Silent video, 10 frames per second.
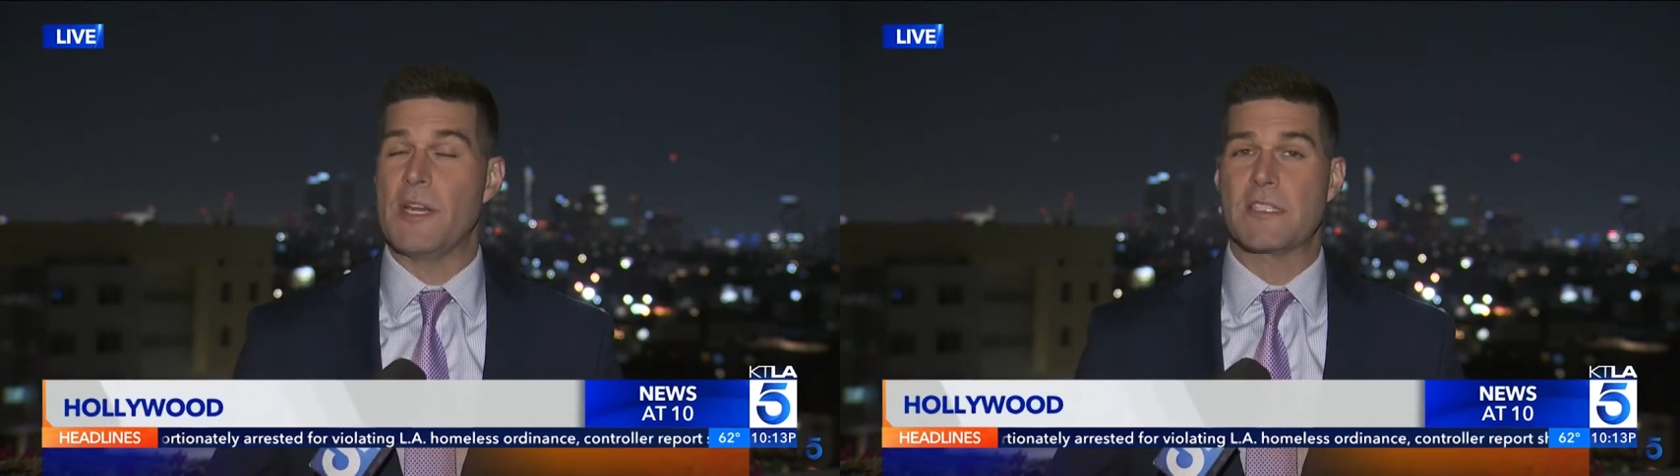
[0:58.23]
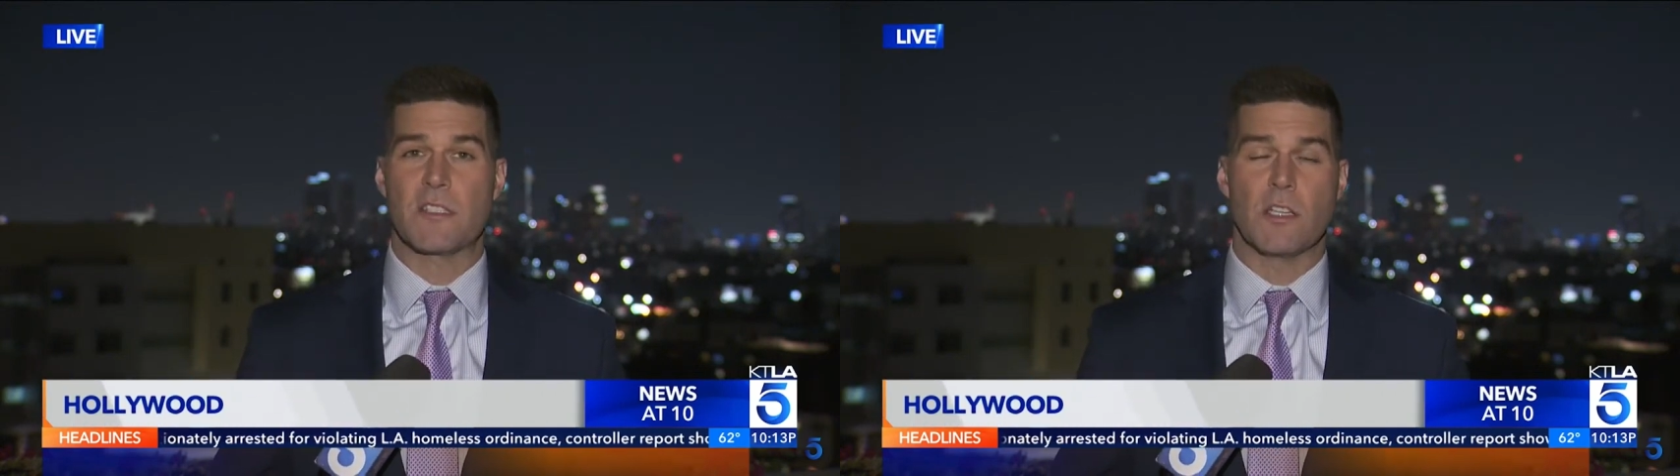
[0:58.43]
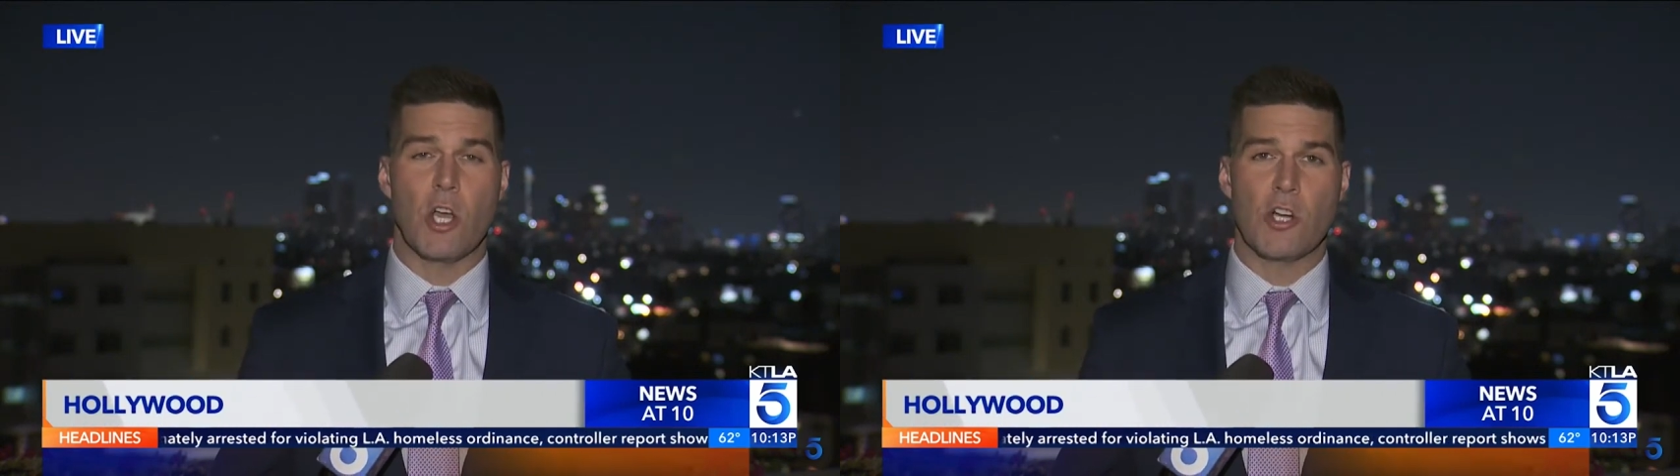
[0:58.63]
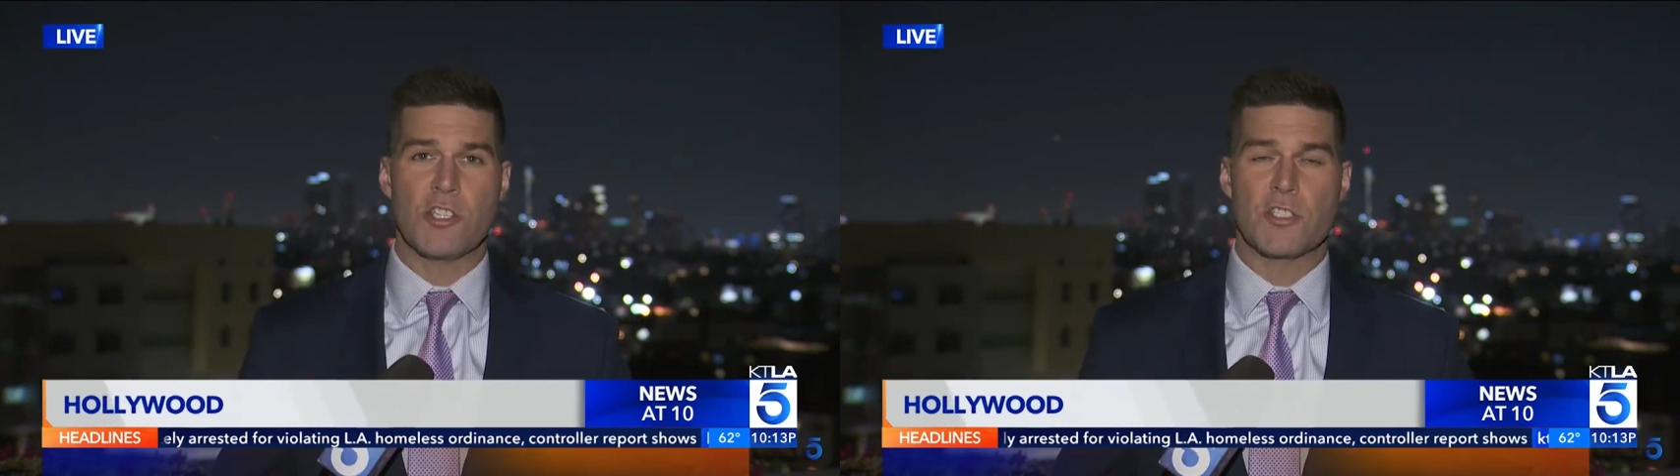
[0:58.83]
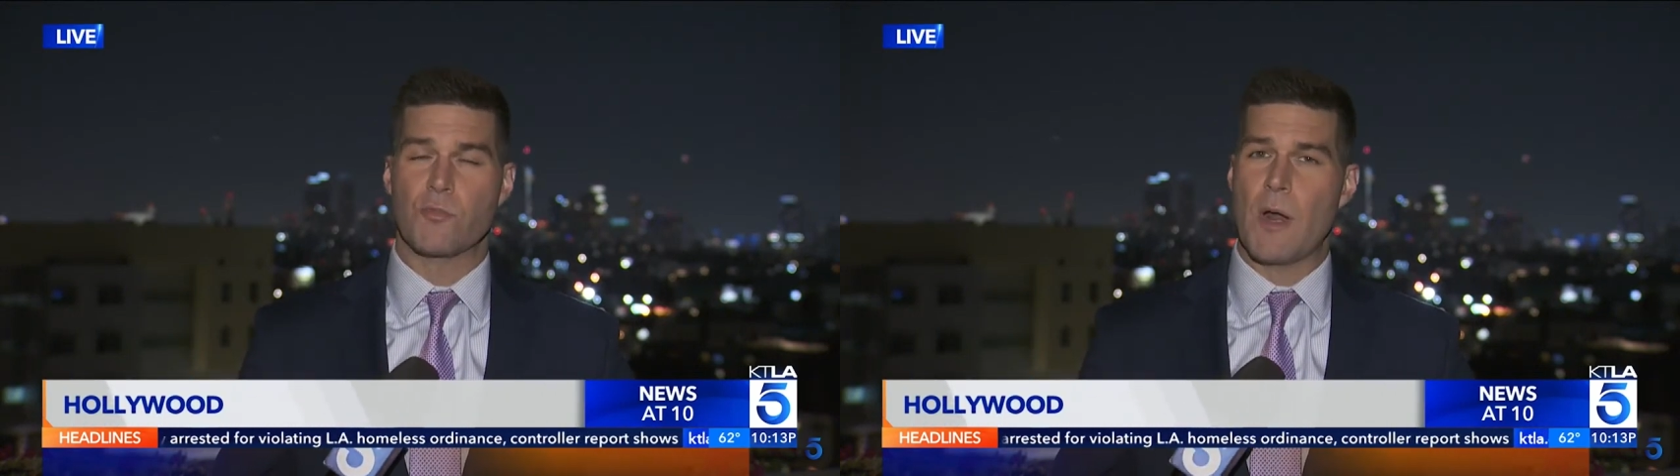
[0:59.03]
and it's the
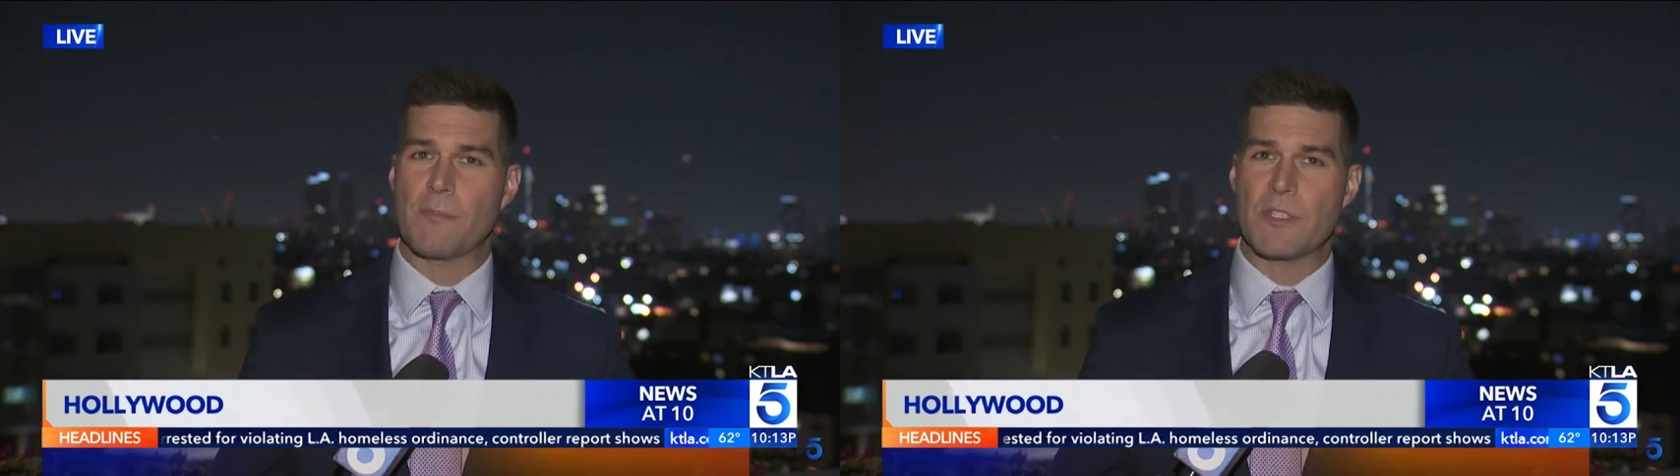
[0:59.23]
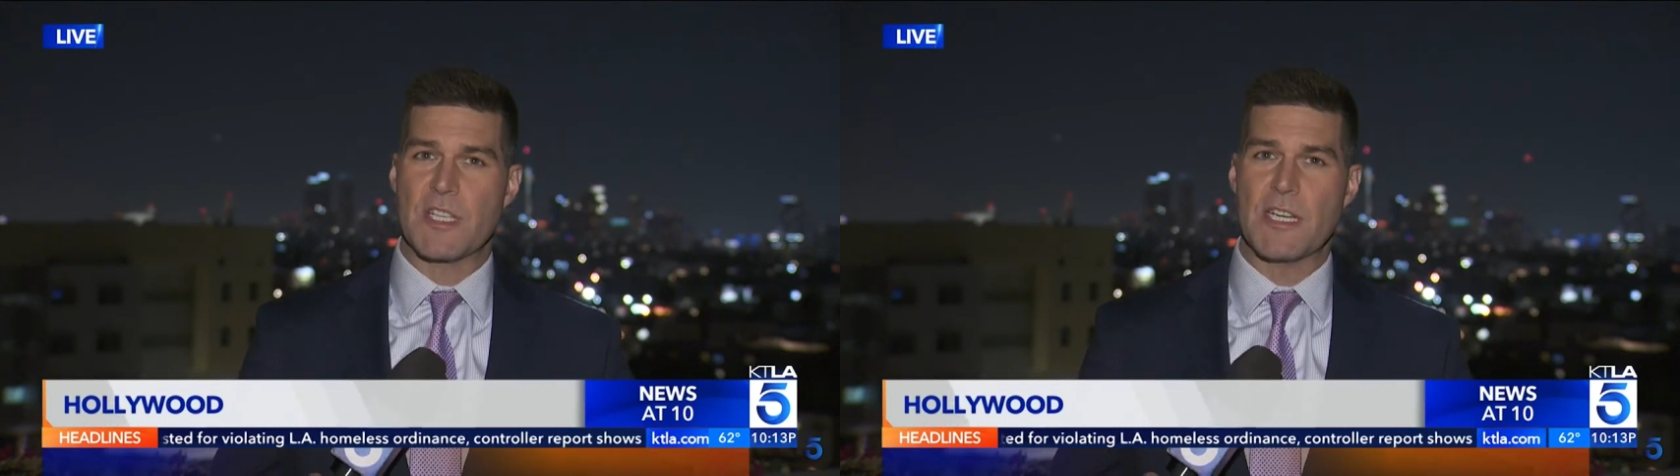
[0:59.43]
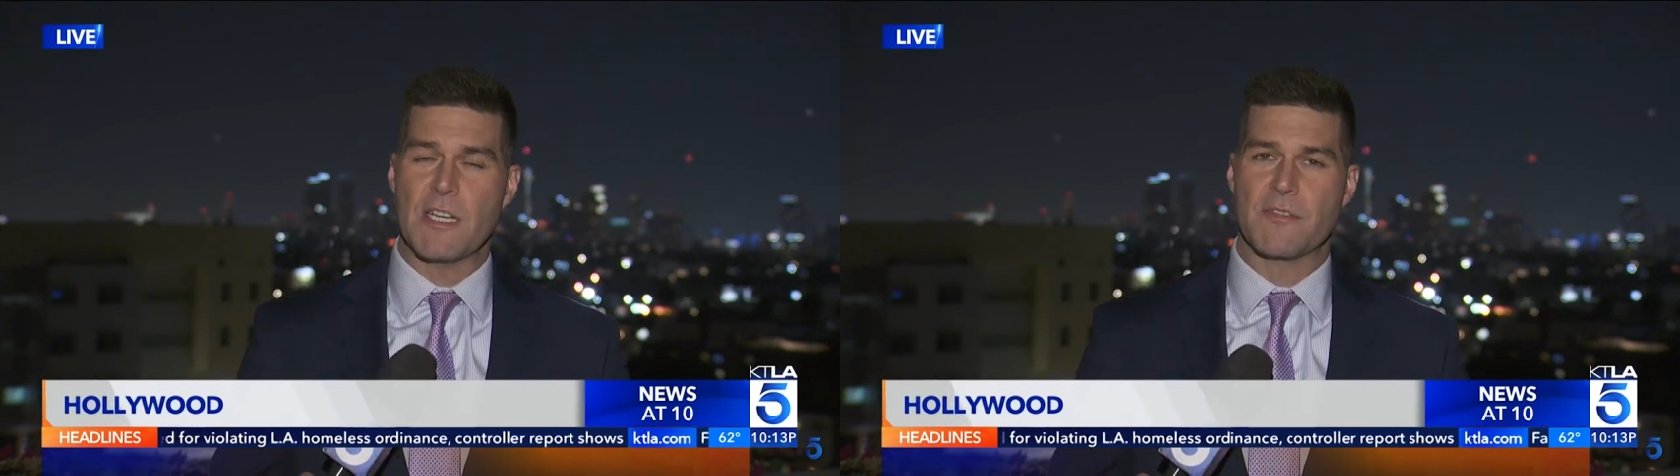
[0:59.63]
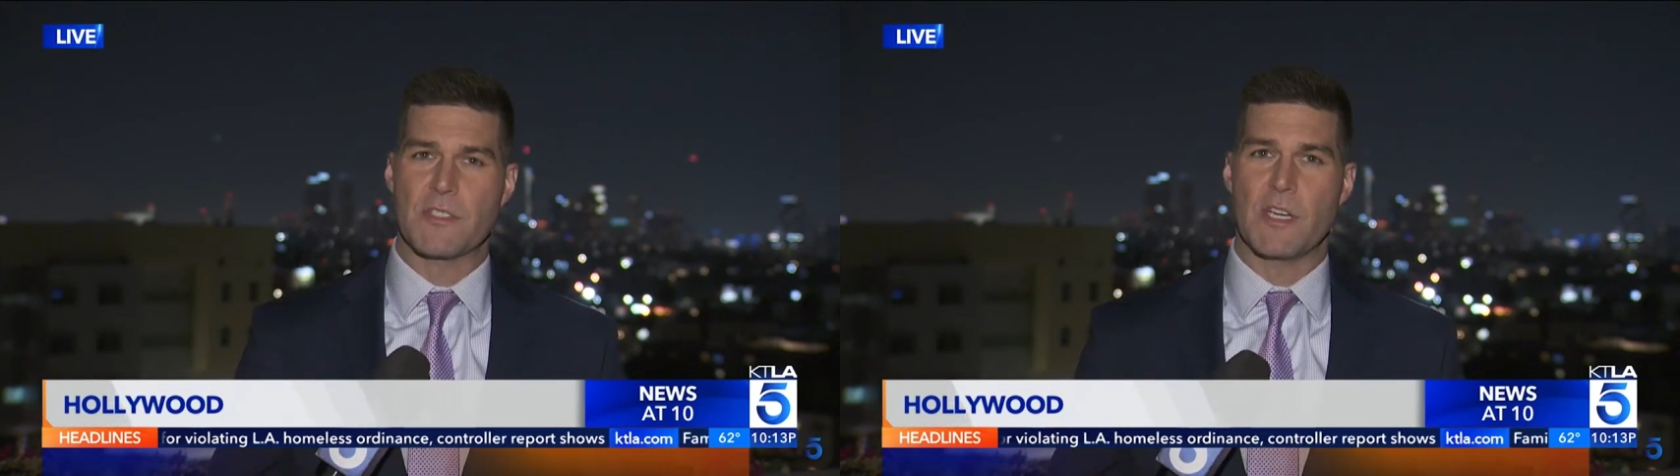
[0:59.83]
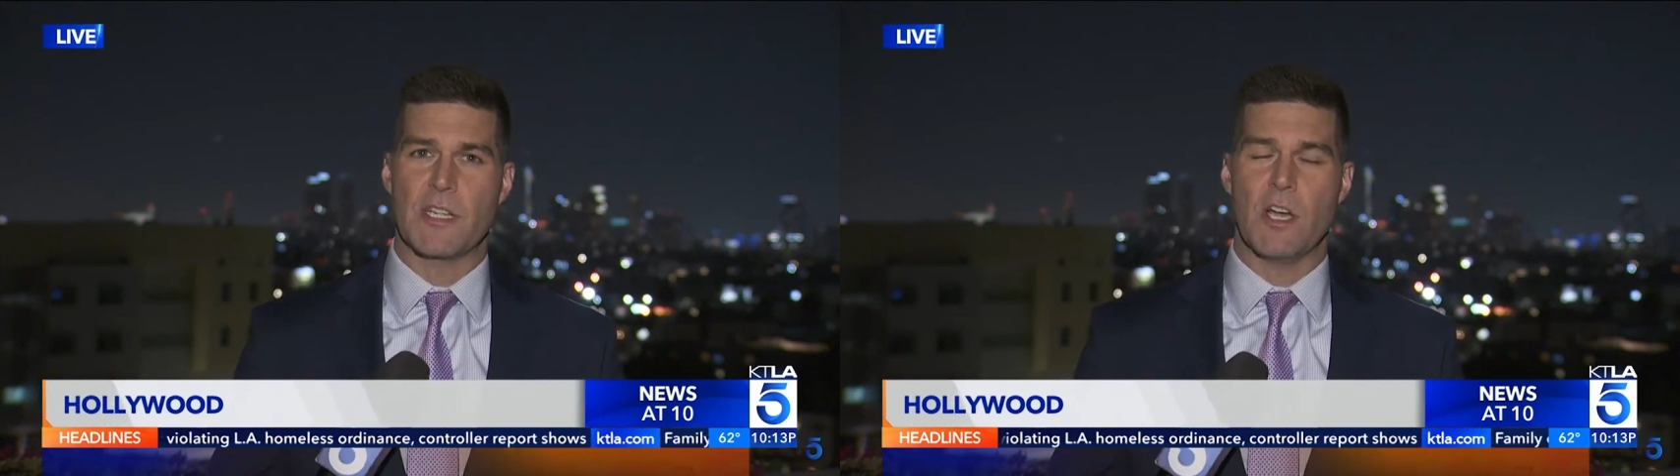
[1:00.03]
largest representative
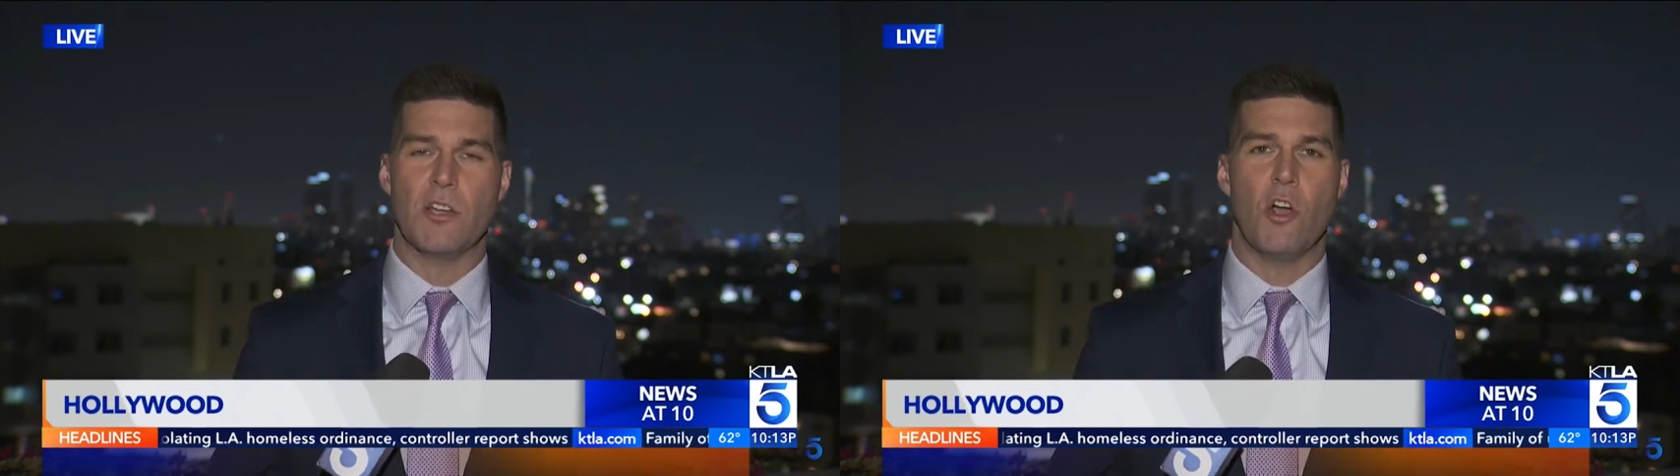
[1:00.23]
study on